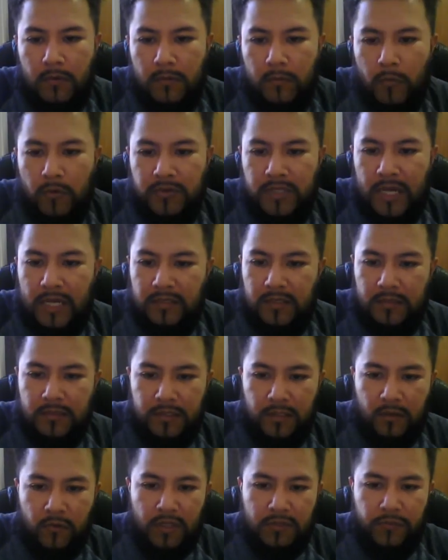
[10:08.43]
Most High's gonna
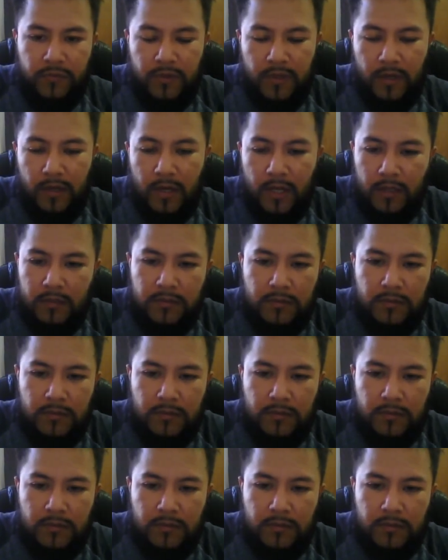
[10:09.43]
send Christ for the elect.